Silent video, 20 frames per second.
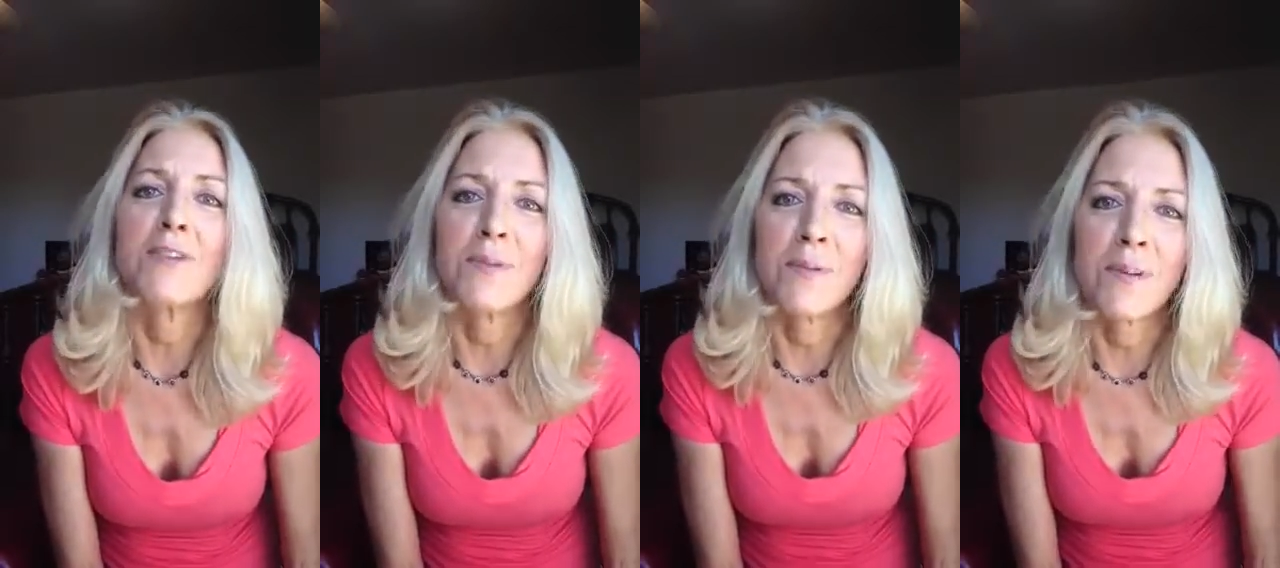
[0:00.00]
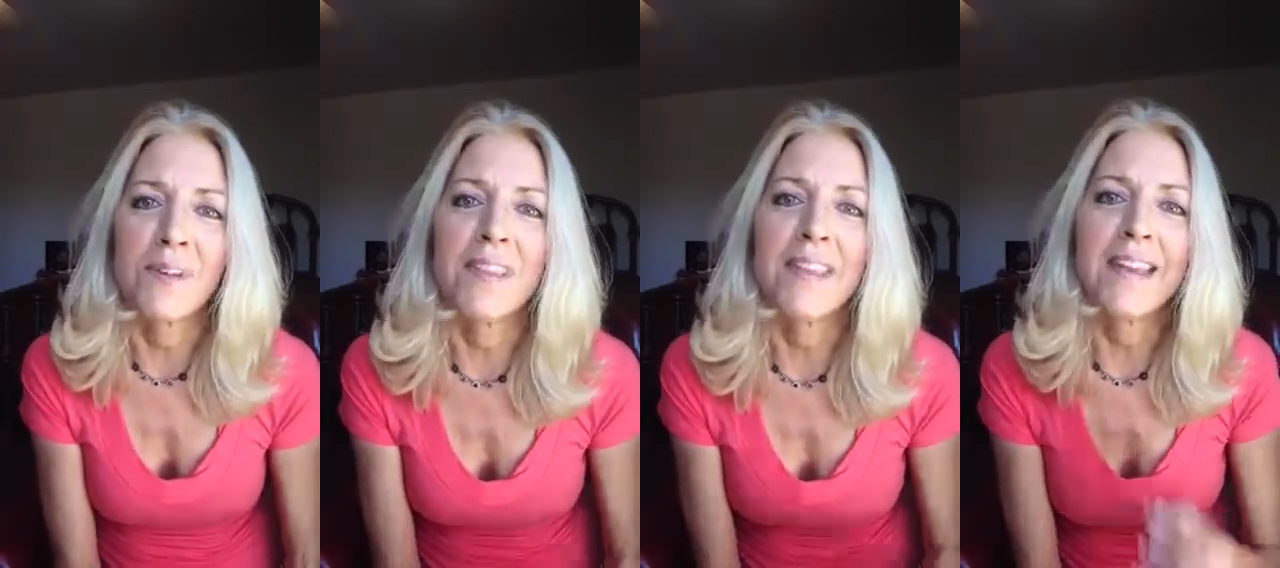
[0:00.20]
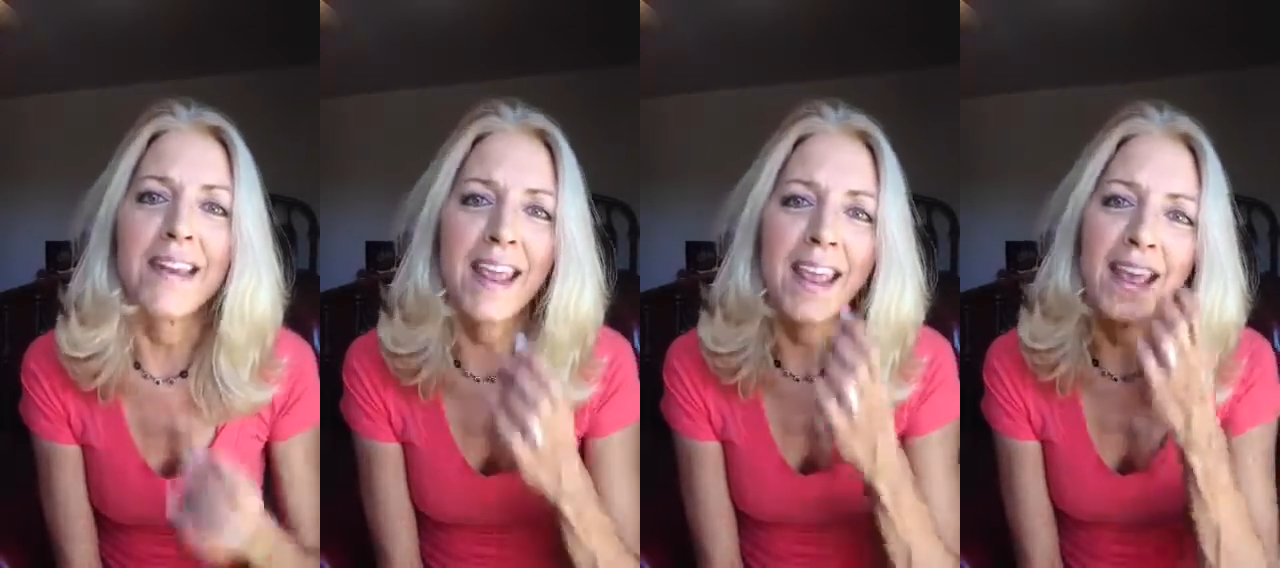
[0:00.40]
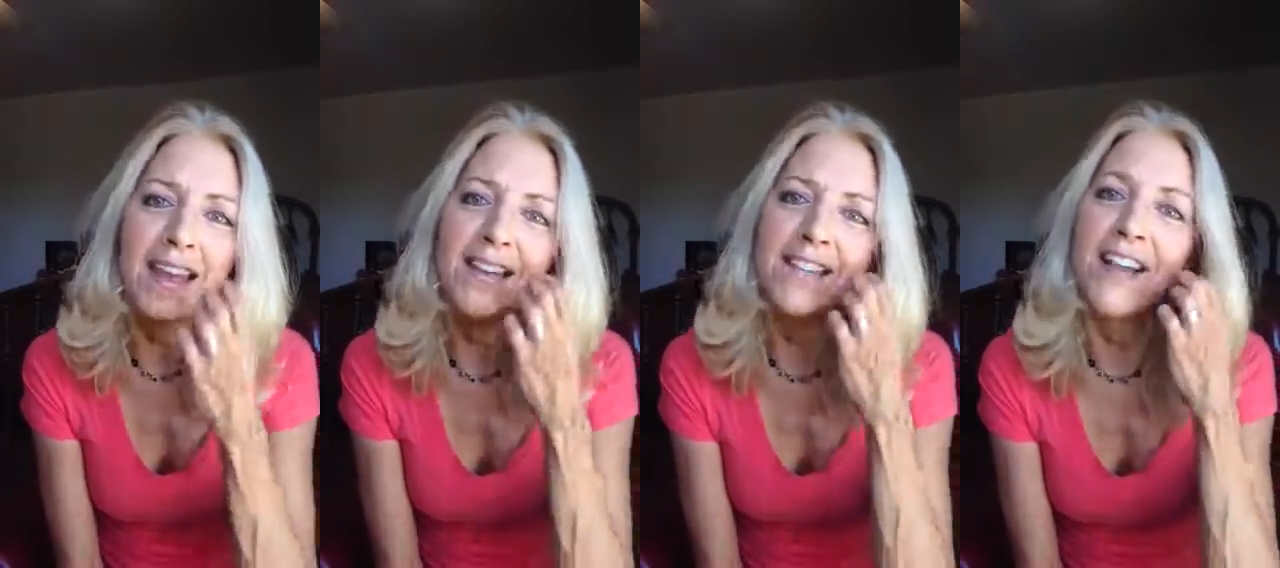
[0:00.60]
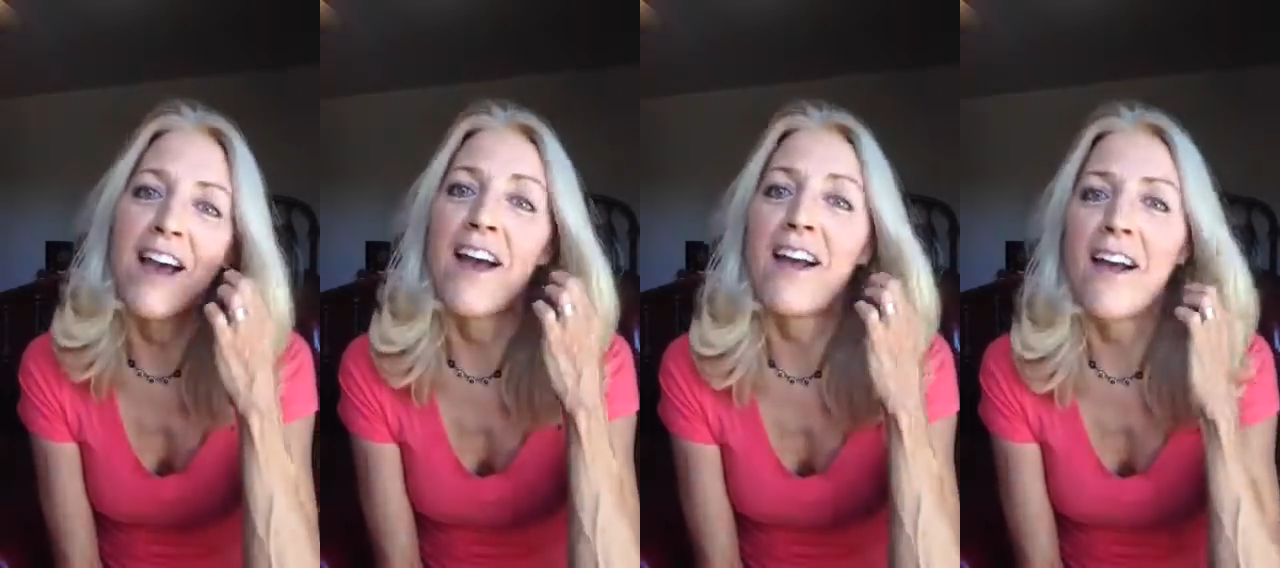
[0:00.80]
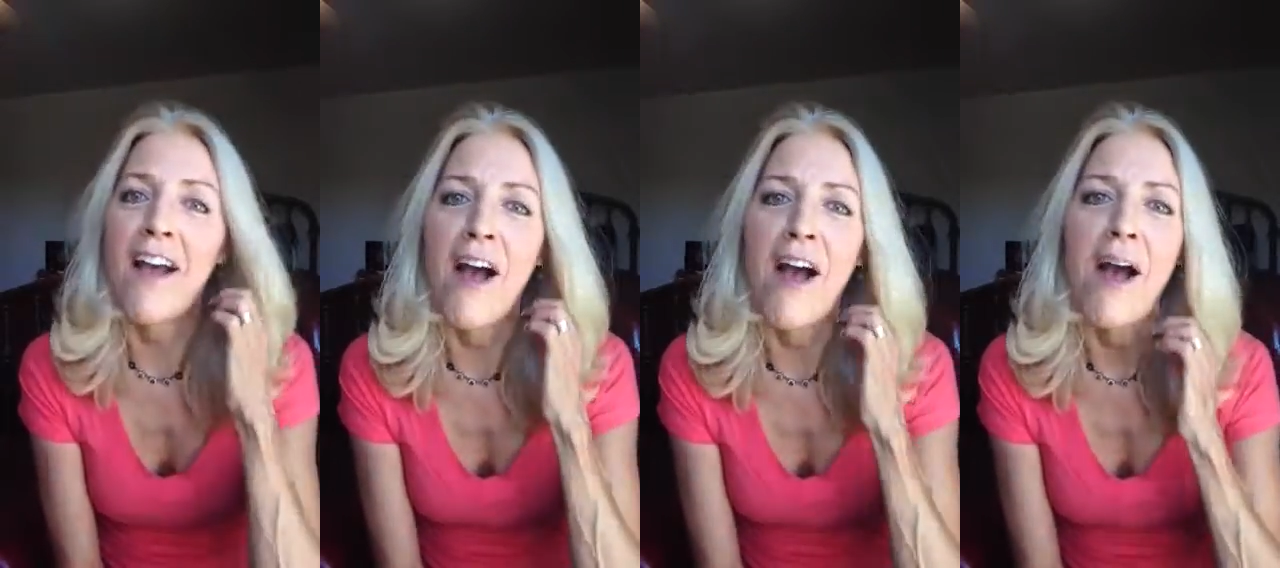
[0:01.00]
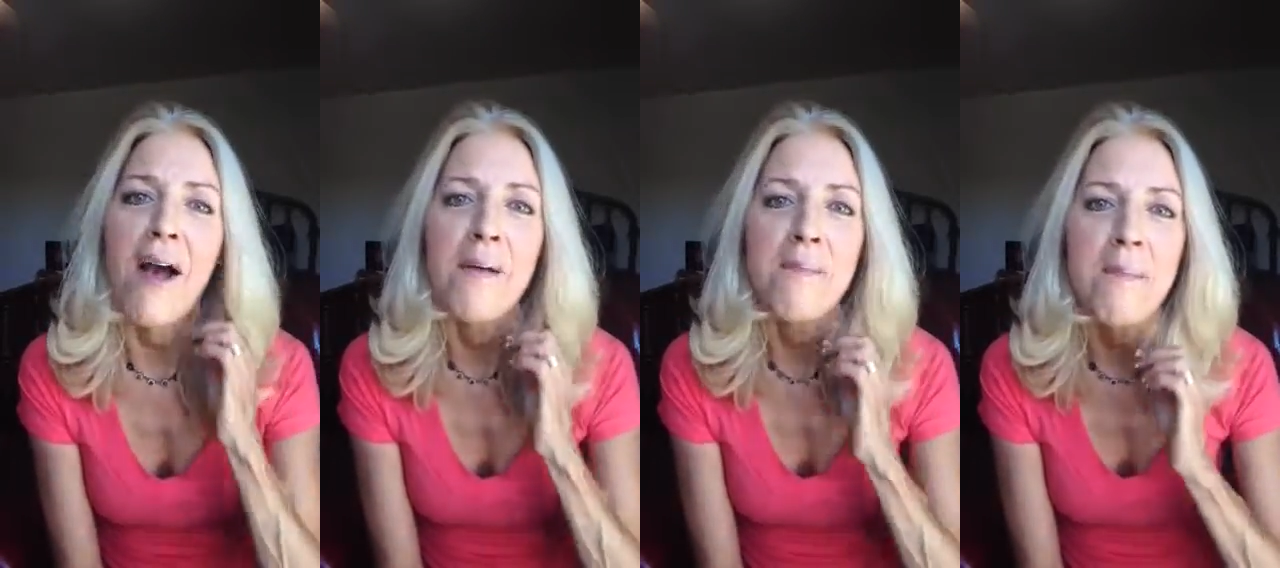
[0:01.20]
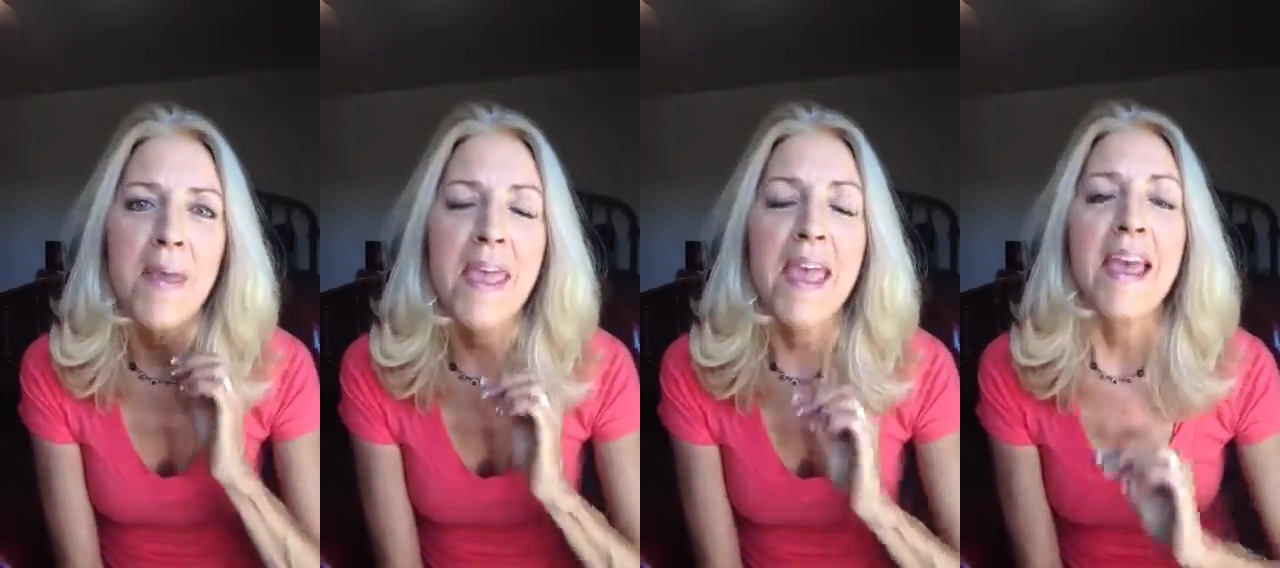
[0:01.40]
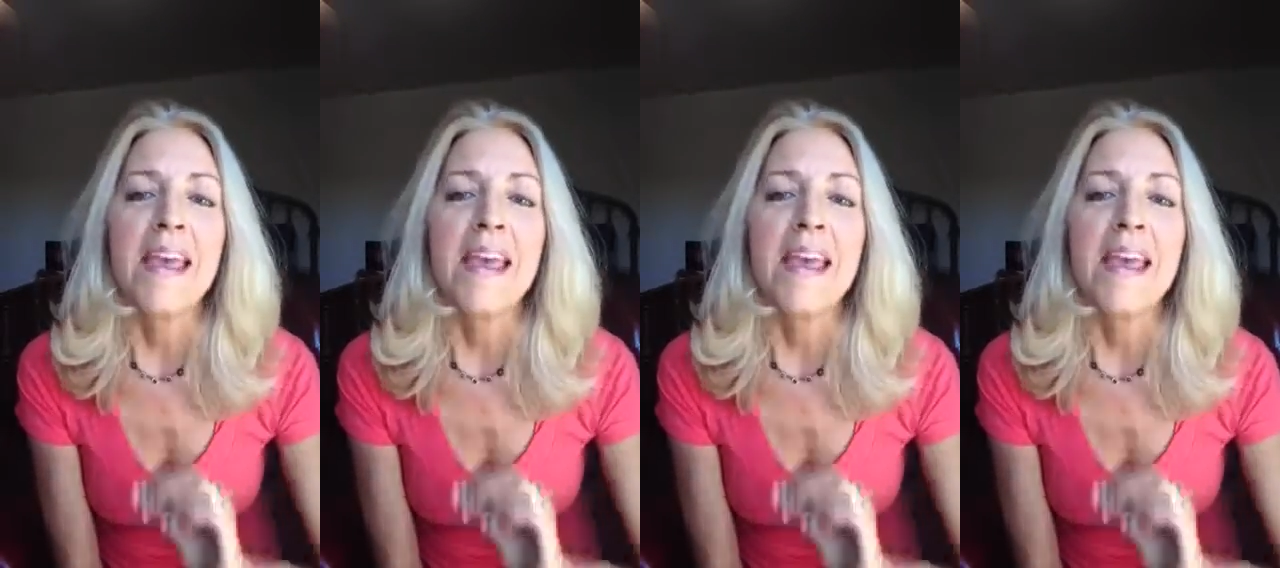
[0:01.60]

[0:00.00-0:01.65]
truthinhand.com,